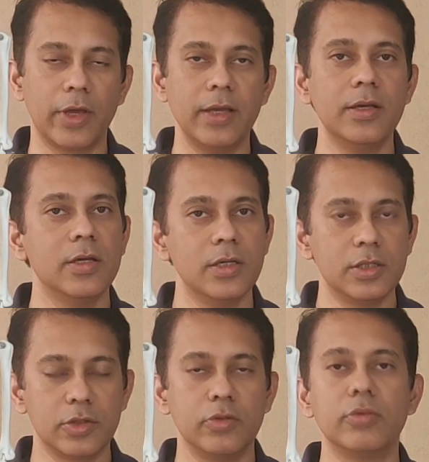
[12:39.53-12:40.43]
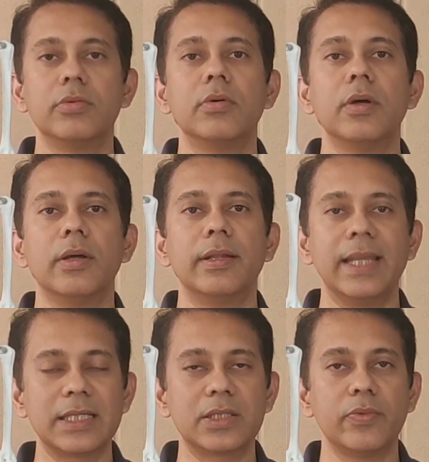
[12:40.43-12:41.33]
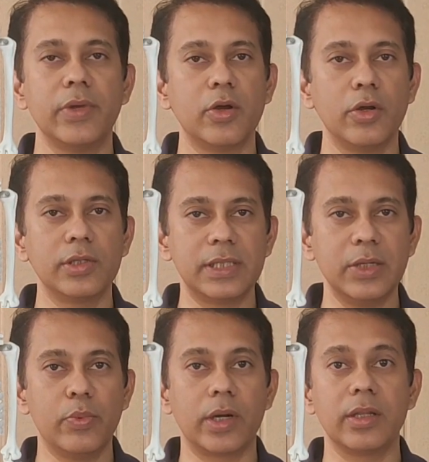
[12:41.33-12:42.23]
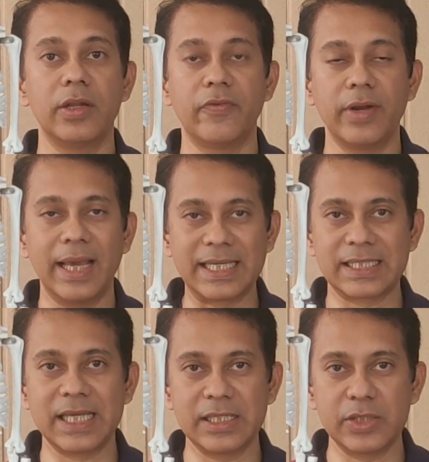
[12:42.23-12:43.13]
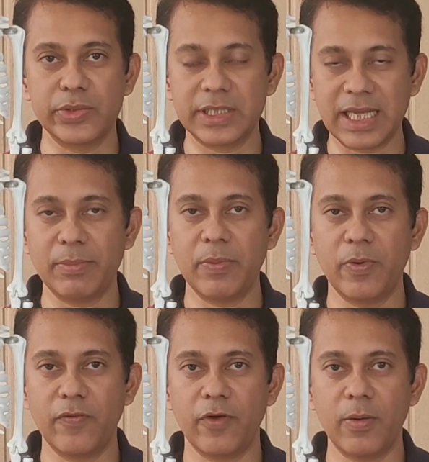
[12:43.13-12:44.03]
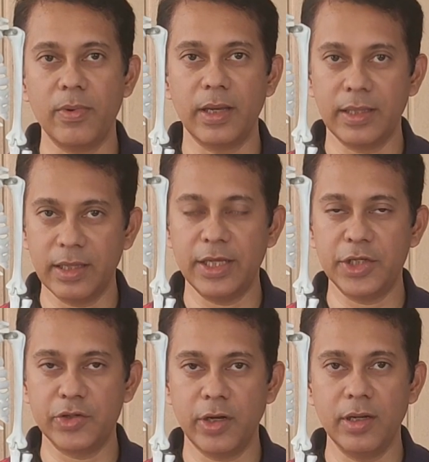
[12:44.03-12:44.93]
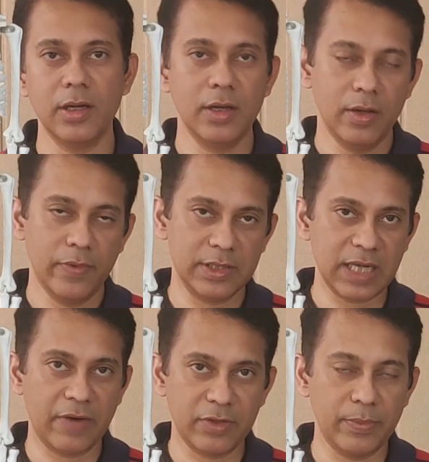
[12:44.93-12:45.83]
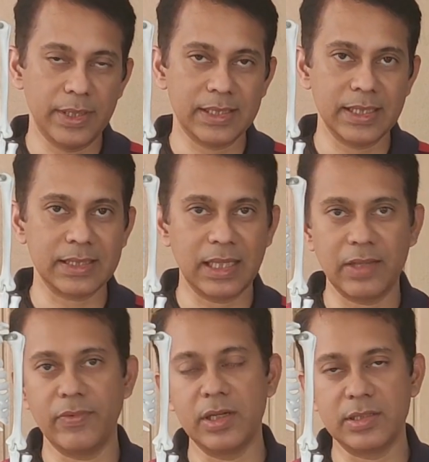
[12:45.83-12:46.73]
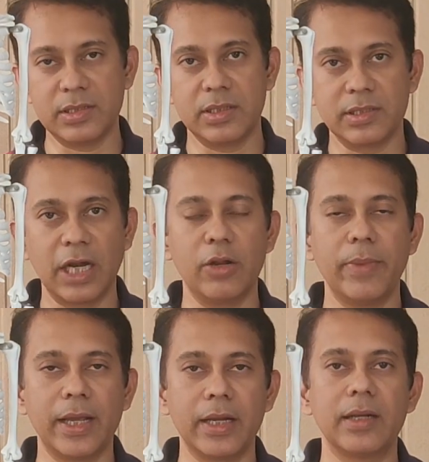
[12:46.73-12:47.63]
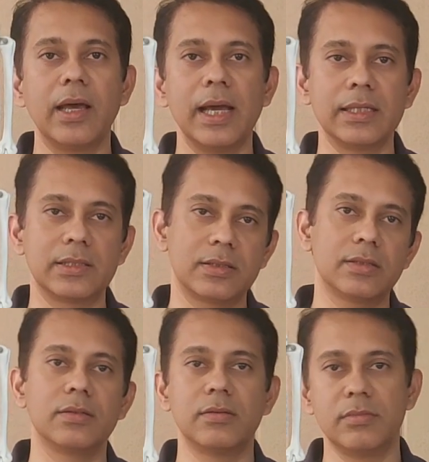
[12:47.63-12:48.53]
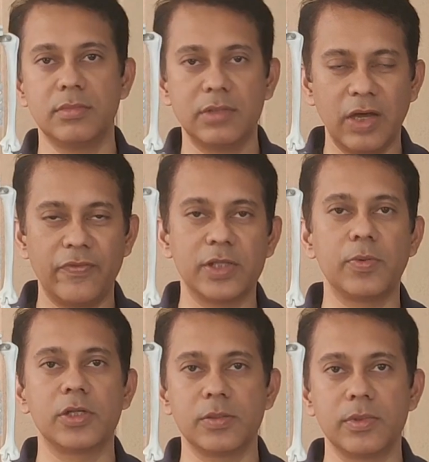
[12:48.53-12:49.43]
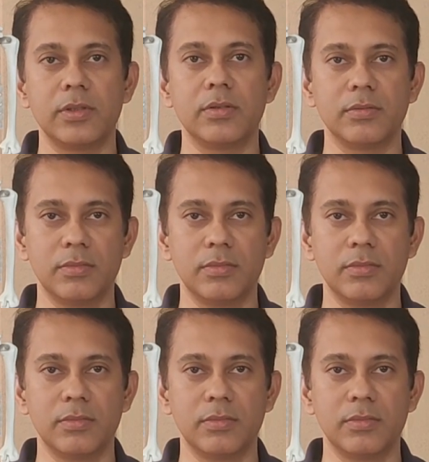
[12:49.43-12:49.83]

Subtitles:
Okay. So next we are going to see what are the different exercises which can be performed in the knee joint. We'll start with the basics and then we'll try to make it as tough as possible.